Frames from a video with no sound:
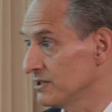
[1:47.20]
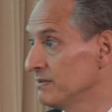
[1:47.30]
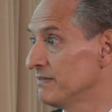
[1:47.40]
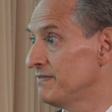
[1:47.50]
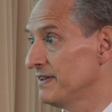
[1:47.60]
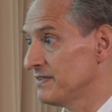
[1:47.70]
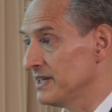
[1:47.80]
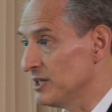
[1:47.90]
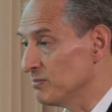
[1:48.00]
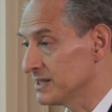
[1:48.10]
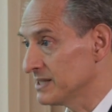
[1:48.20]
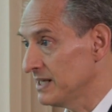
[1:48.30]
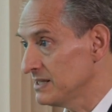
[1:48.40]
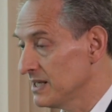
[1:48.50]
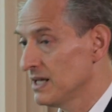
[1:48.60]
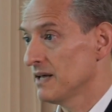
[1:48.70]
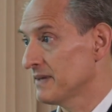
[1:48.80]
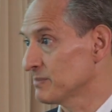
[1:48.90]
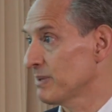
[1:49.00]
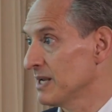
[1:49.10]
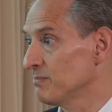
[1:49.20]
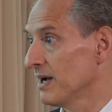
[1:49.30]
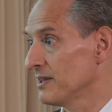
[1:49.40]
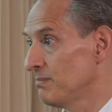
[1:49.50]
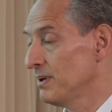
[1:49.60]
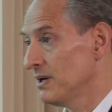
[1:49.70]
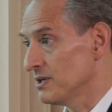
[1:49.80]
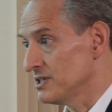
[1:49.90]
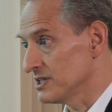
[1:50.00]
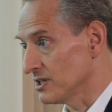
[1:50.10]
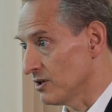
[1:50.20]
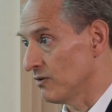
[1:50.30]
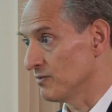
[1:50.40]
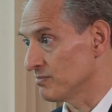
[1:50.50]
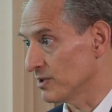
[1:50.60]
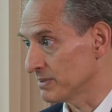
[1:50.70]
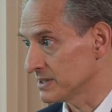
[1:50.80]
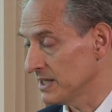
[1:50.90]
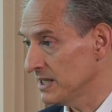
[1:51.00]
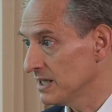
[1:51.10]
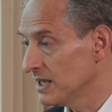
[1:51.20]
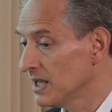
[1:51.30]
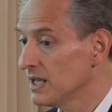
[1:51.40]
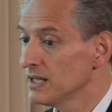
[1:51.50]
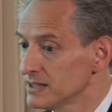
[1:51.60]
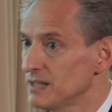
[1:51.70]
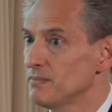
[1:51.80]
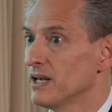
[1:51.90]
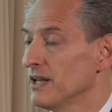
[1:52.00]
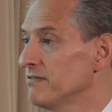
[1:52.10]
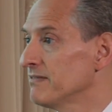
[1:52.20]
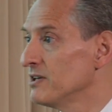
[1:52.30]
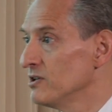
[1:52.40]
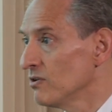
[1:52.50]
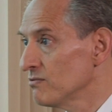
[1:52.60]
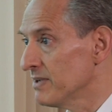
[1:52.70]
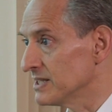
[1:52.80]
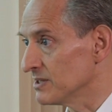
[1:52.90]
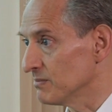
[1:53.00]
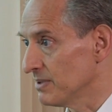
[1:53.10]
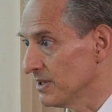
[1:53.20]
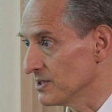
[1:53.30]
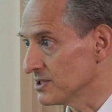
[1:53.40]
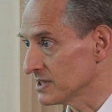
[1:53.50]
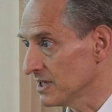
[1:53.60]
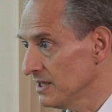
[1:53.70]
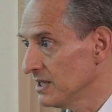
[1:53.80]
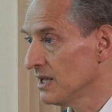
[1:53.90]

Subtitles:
to 15%, and that's paid by the purchaser of the property. Similarly, for a non-resident purchaser,